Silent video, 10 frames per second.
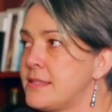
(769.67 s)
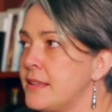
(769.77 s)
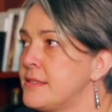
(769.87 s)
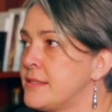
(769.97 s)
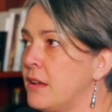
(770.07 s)

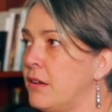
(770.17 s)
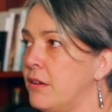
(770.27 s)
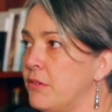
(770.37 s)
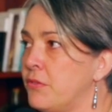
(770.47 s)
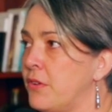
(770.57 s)
sense
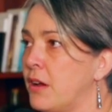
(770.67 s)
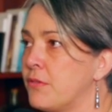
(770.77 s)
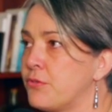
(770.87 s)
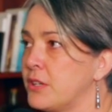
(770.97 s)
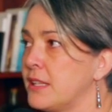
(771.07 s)
of
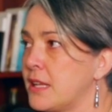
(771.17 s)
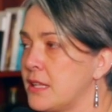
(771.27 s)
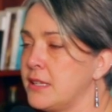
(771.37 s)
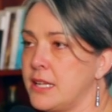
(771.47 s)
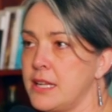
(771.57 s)
of really
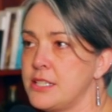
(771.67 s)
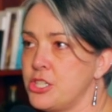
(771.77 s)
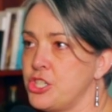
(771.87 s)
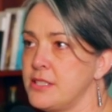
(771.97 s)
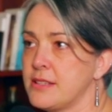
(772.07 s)
clinging to
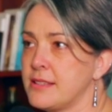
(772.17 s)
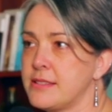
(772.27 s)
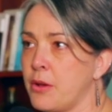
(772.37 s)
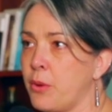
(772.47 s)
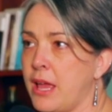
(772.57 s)
Jesus
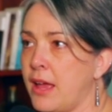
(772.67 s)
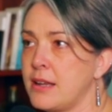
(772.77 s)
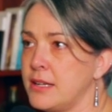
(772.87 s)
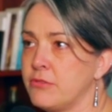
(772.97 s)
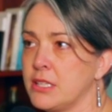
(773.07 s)
that we
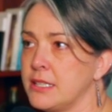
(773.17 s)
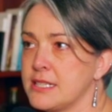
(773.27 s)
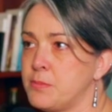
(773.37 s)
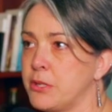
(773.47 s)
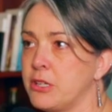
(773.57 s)
hadn't really
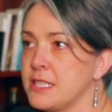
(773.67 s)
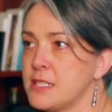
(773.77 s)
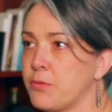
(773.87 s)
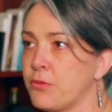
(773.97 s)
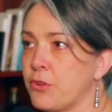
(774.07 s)

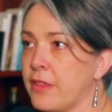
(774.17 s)
experienced before